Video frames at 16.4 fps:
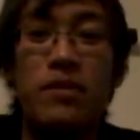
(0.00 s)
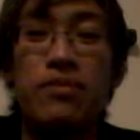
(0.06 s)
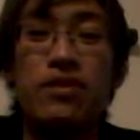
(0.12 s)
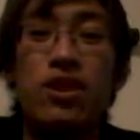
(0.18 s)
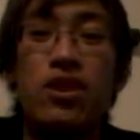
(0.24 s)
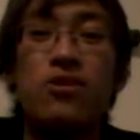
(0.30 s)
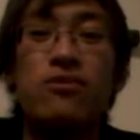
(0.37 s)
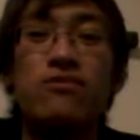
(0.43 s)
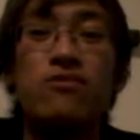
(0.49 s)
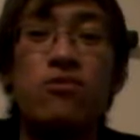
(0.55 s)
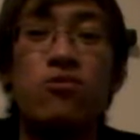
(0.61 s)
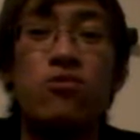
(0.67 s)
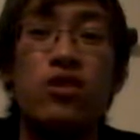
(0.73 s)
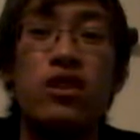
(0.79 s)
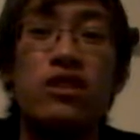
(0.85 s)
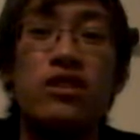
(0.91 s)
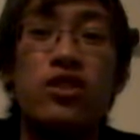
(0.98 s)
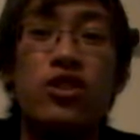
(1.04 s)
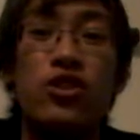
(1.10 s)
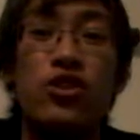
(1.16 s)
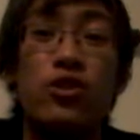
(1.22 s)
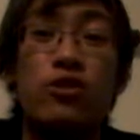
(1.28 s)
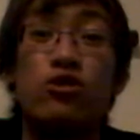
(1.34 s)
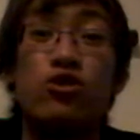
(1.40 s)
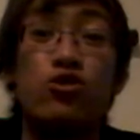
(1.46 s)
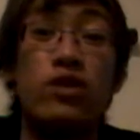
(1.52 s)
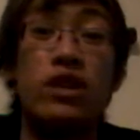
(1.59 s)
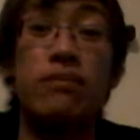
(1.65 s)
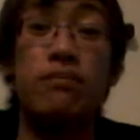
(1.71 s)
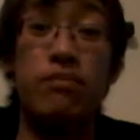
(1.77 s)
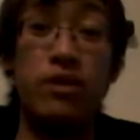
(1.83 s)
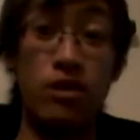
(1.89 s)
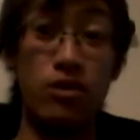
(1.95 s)
below what your
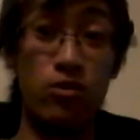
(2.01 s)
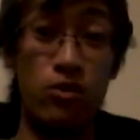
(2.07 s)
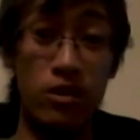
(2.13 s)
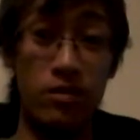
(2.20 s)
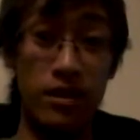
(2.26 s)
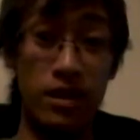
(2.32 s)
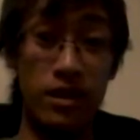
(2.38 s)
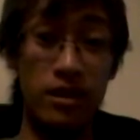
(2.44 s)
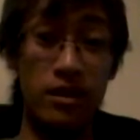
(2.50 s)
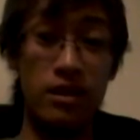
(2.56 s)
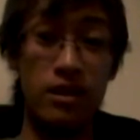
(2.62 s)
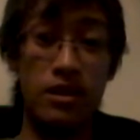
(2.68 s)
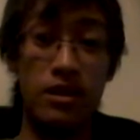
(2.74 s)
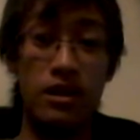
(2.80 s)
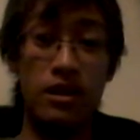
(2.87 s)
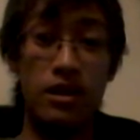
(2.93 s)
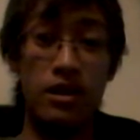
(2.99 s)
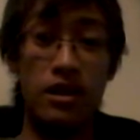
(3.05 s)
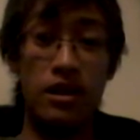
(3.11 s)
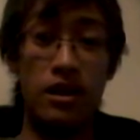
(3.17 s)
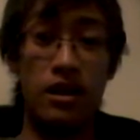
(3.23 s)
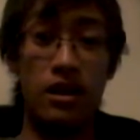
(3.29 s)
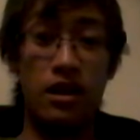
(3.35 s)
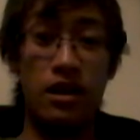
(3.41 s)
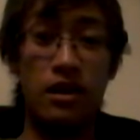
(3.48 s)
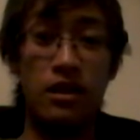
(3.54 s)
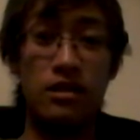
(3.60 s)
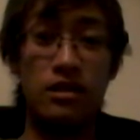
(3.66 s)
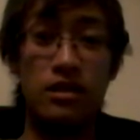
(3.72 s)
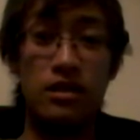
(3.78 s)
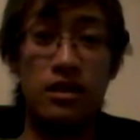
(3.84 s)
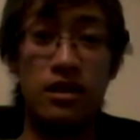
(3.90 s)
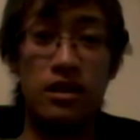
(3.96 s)
dream build would be.
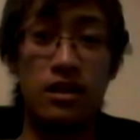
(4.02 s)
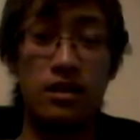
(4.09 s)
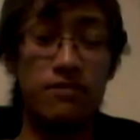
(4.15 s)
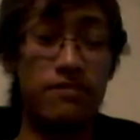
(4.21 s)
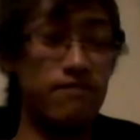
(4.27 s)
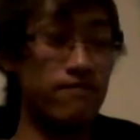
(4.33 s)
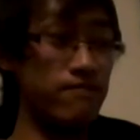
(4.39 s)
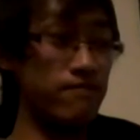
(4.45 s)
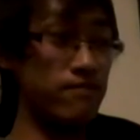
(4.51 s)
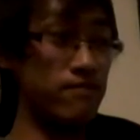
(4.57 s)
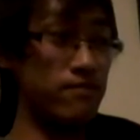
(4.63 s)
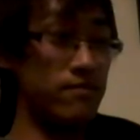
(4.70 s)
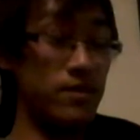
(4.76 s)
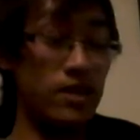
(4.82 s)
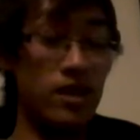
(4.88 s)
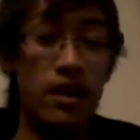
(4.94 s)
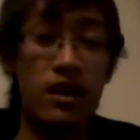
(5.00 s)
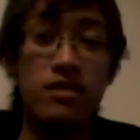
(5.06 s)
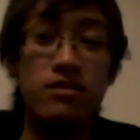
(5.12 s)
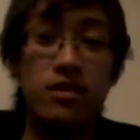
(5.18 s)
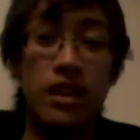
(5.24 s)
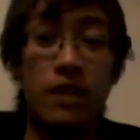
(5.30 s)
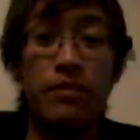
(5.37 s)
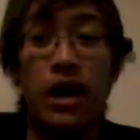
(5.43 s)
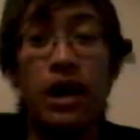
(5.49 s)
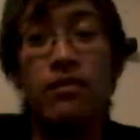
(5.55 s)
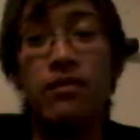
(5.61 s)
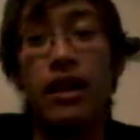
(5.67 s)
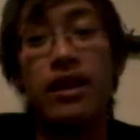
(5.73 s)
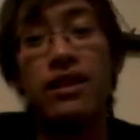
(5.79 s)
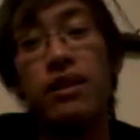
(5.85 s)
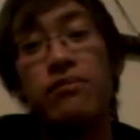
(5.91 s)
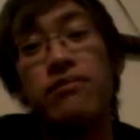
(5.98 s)
And yeah,
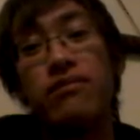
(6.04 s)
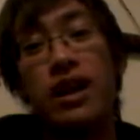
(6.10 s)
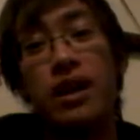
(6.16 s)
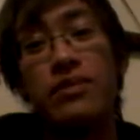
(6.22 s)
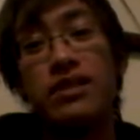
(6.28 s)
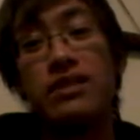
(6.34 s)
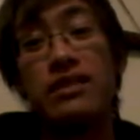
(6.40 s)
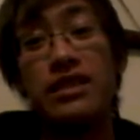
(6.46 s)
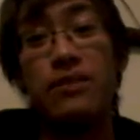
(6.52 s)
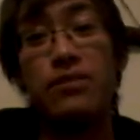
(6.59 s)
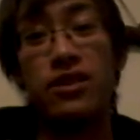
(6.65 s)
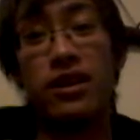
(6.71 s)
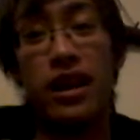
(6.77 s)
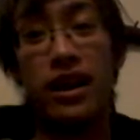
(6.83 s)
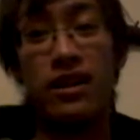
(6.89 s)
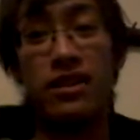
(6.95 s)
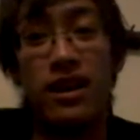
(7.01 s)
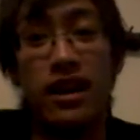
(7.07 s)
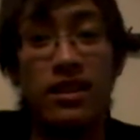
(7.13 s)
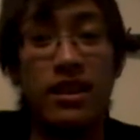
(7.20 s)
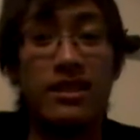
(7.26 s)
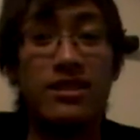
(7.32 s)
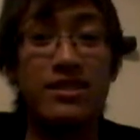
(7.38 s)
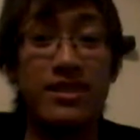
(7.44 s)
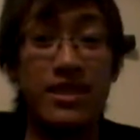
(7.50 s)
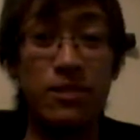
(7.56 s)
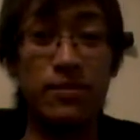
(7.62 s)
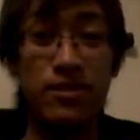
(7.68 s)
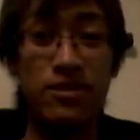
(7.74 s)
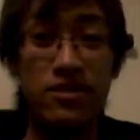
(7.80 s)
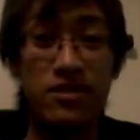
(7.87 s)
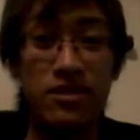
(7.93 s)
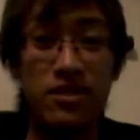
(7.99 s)
I'm a sleeper guy. I like
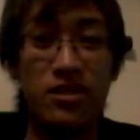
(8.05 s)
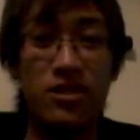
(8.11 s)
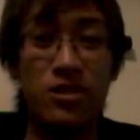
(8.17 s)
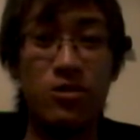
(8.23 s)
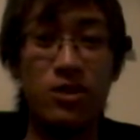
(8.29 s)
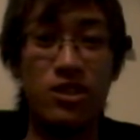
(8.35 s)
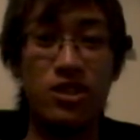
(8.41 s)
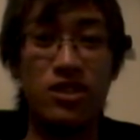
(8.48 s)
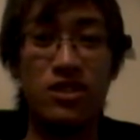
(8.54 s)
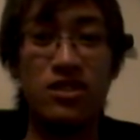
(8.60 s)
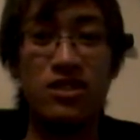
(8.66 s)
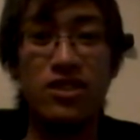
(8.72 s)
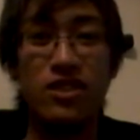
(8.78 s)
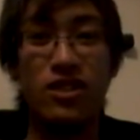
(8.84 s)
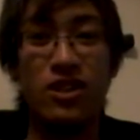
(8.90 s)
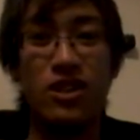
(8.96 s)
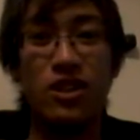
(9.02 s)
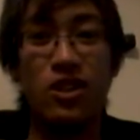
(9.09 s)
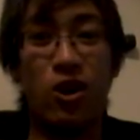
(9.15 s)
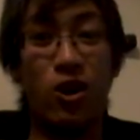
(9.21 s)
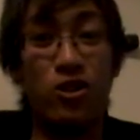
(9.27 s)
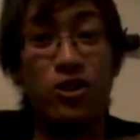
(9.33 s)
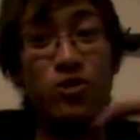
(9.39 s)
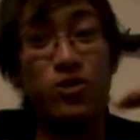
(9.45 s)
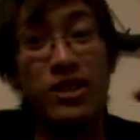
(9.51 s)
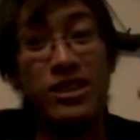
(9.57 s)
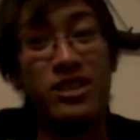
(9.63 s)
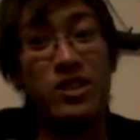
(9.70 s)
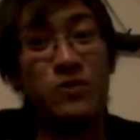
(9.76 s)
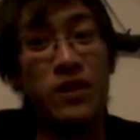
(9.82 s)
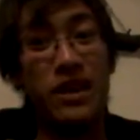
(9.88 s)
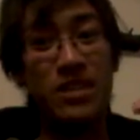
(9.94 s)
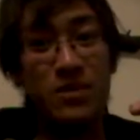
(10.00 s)
sleepers, which is cars you wouldn't
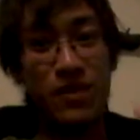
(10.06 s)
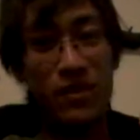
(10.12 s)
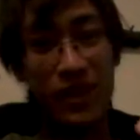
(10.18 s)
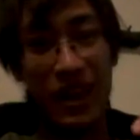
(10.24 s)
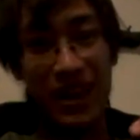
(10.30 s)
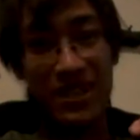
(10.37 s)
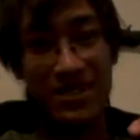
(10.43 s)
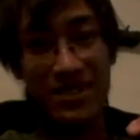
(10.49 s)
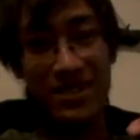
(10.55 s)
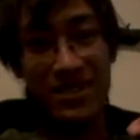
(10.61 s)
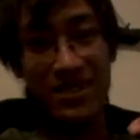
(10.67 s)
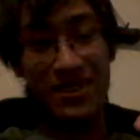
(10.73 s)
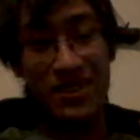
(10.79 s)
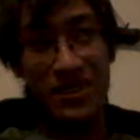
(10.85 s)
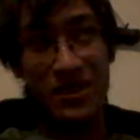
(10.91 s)
expect to be fast,